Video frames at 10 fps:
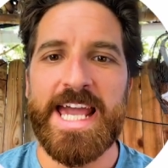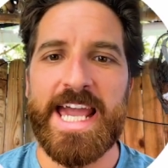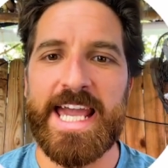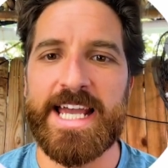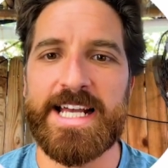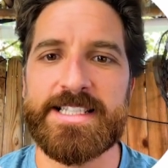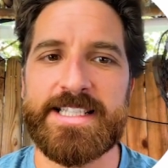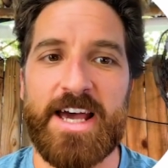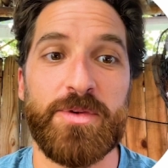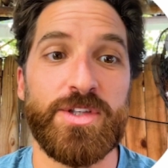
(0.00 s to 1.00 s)
and
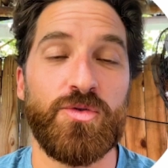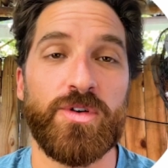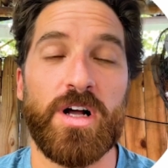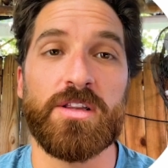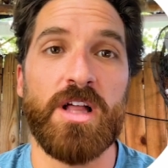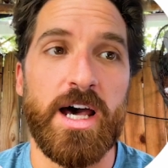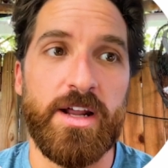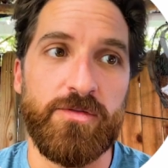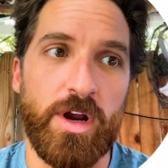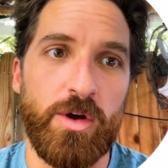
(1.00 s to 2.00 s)
have been doing a lot
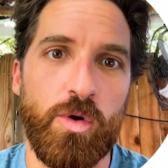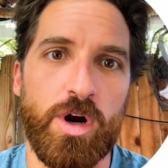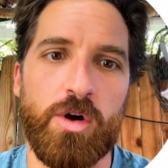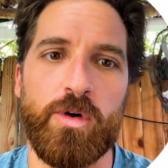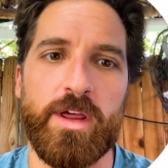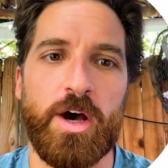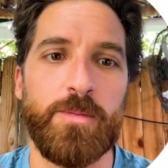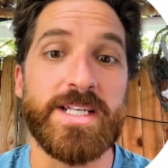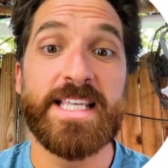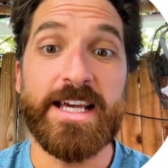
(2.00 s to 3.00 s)
of great work with
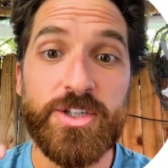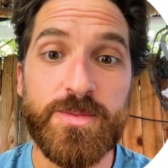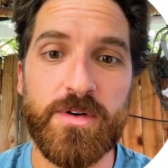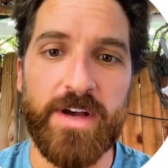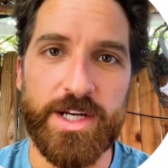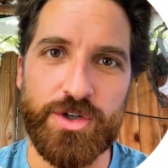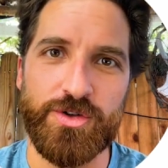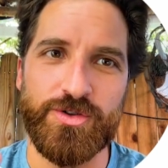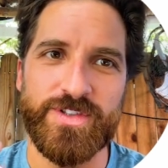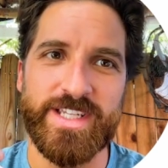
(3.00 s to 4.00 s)
helping sales
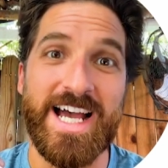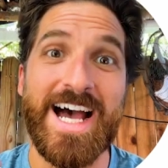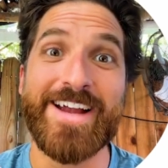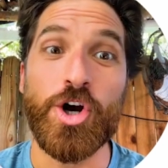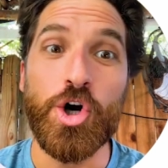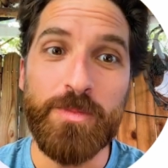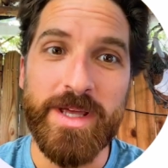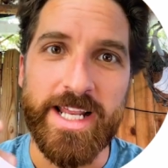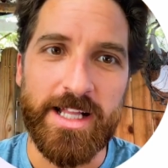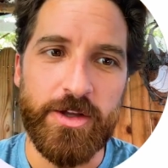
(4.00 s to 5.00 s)
professionals get higher
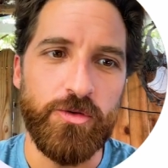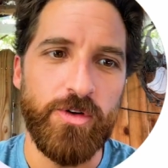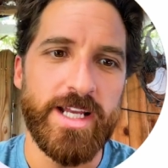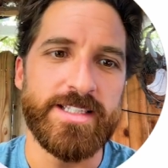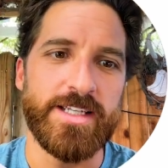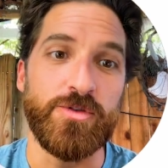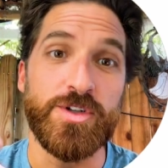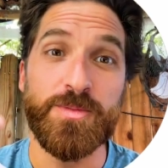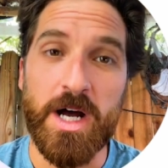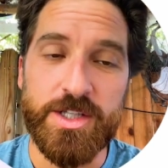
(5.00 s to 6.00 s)
open and click-through rates and
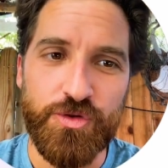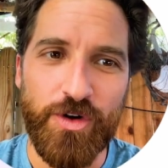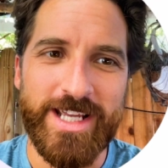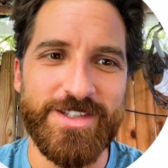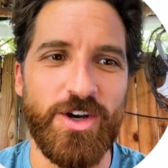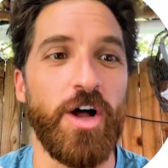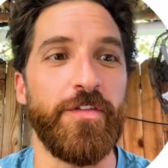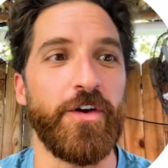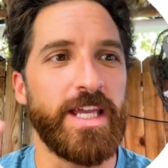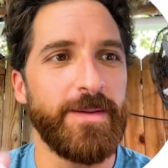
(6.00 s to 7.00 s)
response rates on
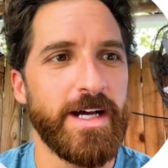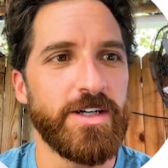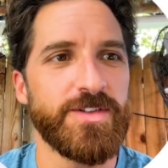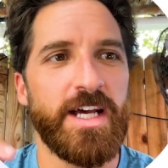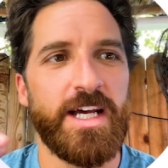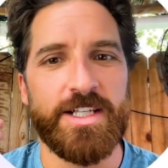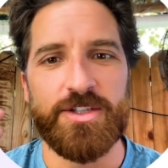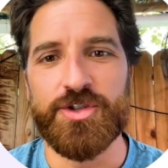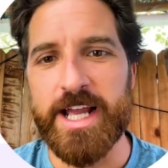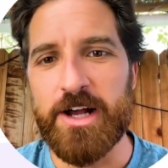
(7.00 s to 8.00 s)
their emails.
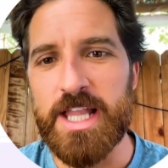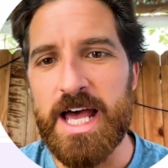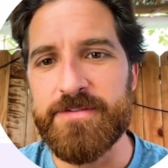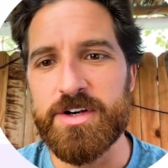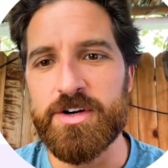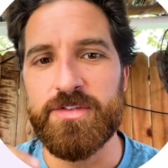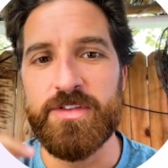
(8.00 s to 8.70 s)
So check out Lavender.